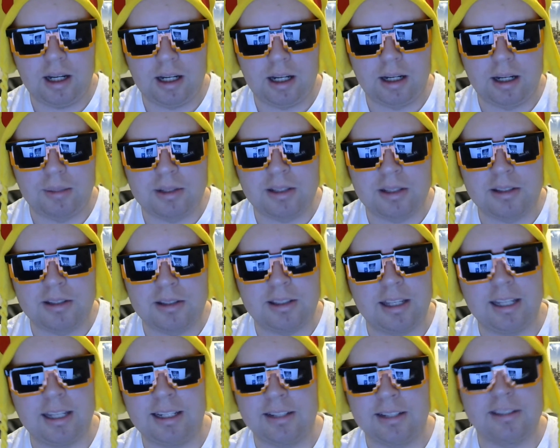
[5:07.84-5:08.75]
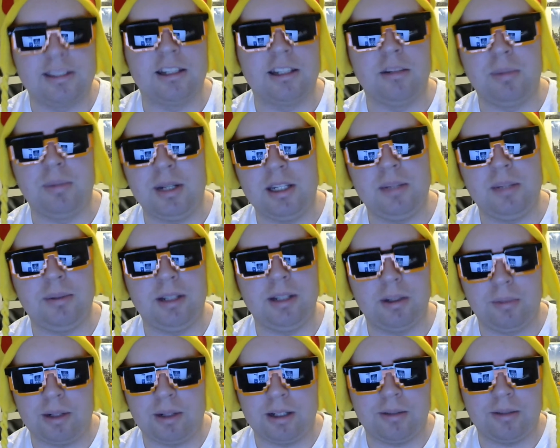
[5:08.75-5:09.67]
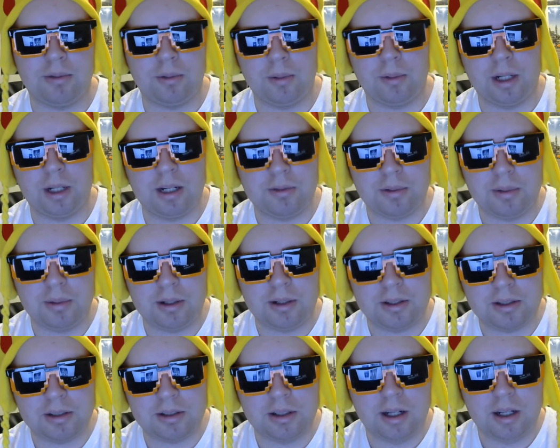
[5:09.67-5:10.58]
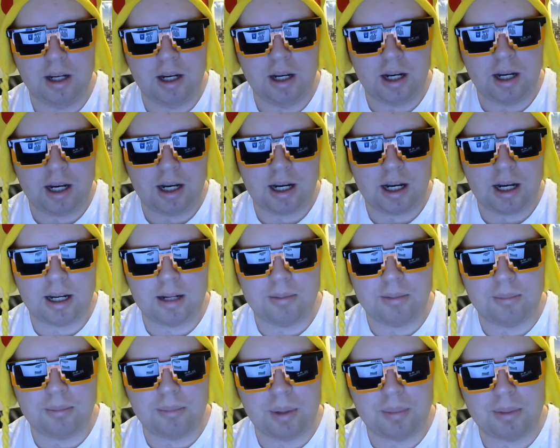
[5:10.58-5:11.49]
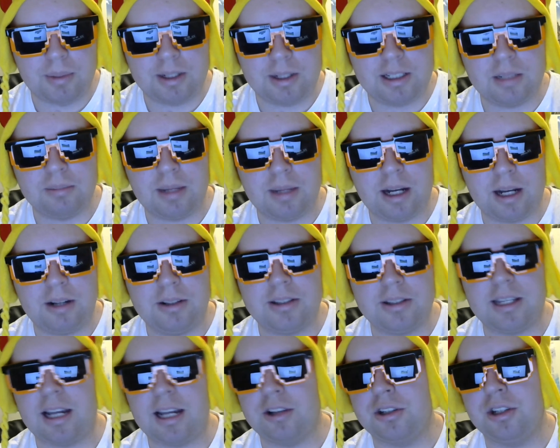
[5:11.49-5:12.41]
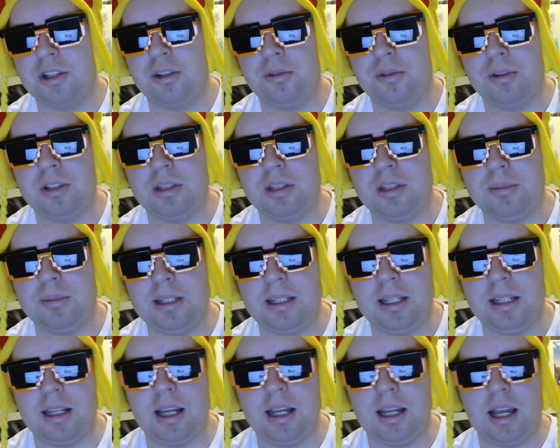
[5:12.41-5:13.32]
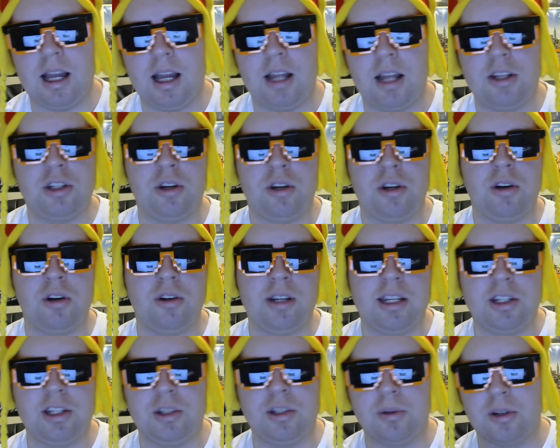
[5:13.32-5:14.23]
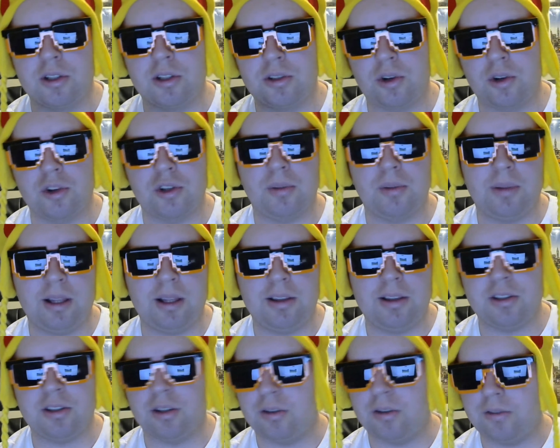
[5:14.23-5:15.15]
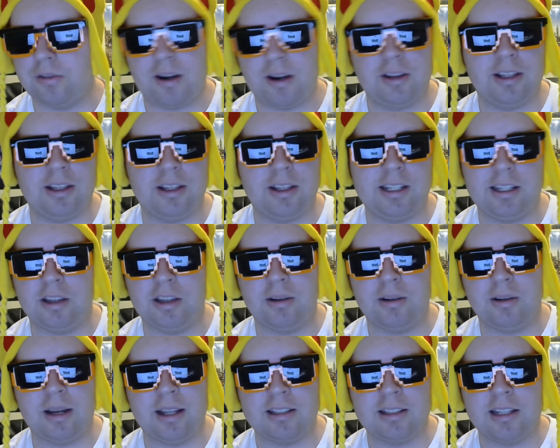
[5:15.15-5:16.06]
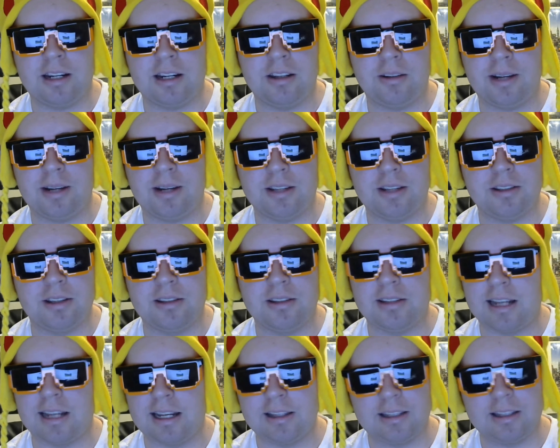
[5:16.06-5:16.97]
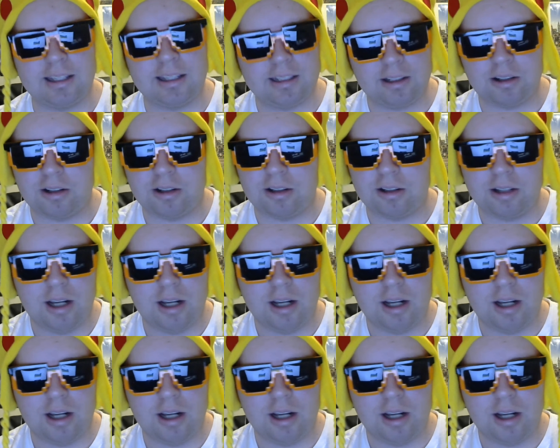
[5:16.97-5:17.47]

since they consider BTB Arena for whatever reason. But Big Team Battle is actually going to be turned into a social playlist. They're finally getting their heads out of their asses, and they are